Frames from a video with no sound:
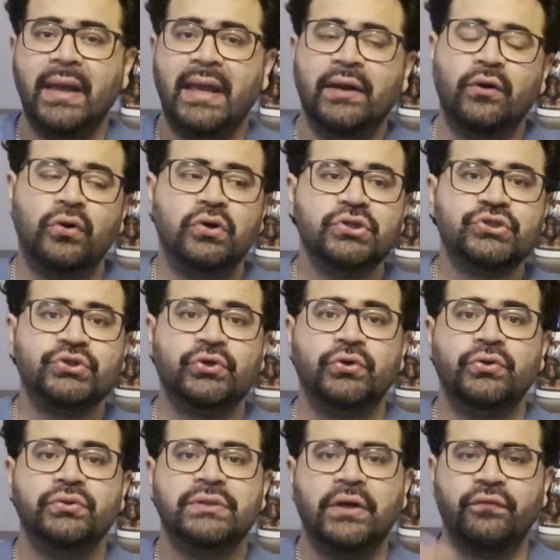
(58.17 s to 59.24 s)
And
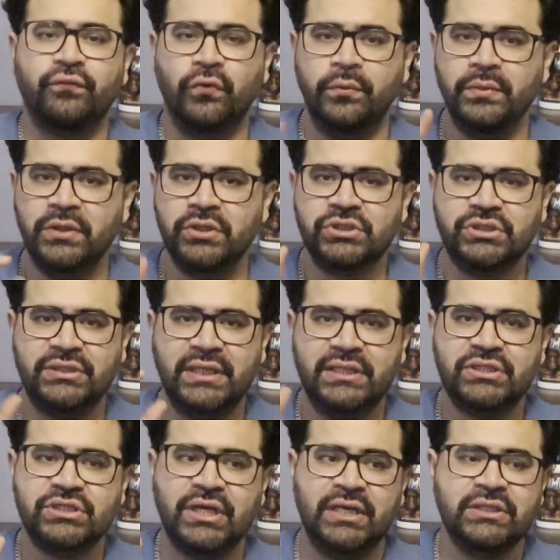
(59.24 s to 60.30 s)
also, their formula did
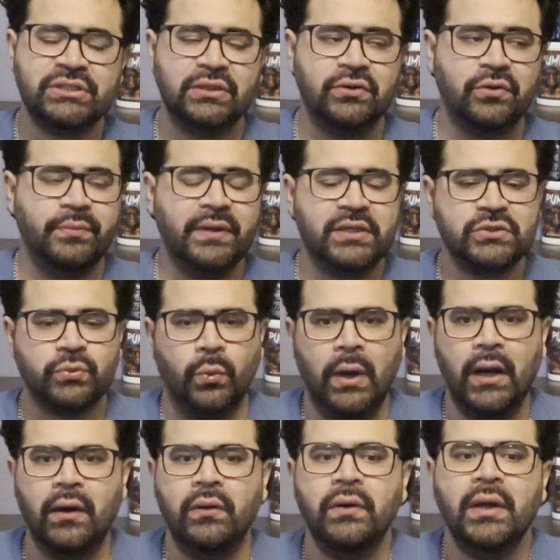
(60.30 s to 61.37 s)
change a little bit as
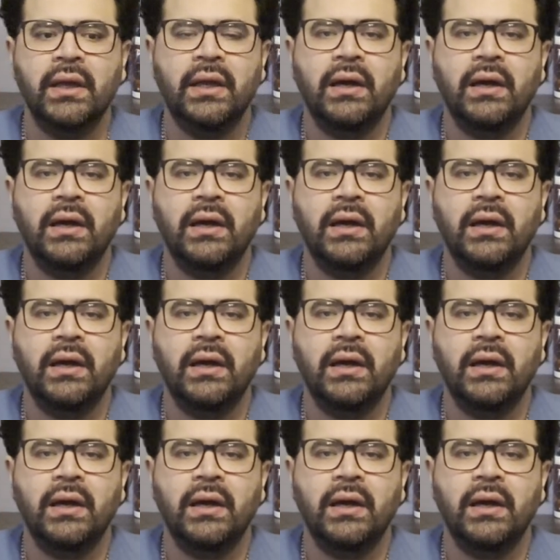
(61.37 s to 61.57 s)
well.